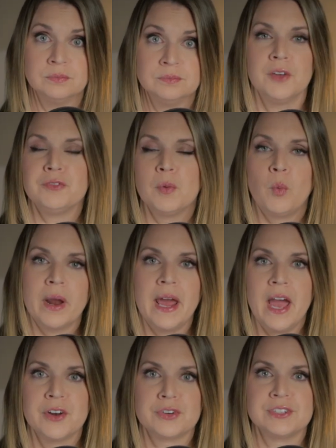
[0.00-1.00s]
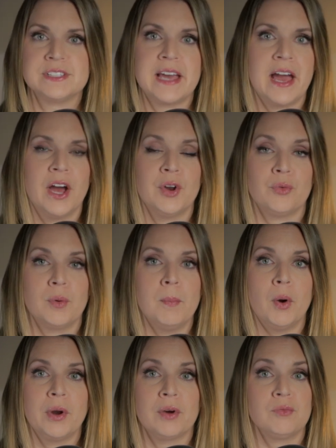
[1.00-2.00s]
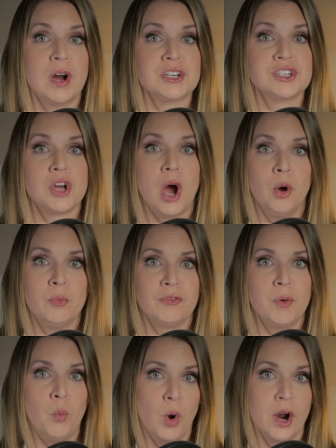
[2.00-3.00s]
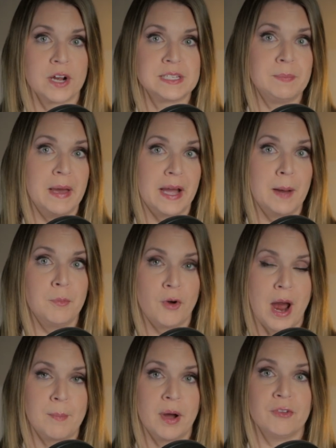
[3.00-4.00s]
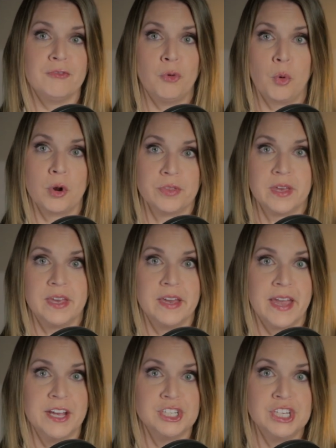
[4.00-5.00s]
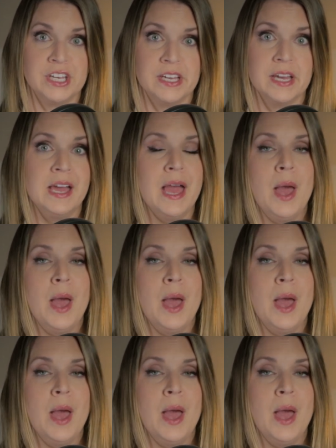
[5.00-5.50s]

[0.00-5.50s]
And from what I understand, Ramona rushed home from work to pick up Grandma for the EKG,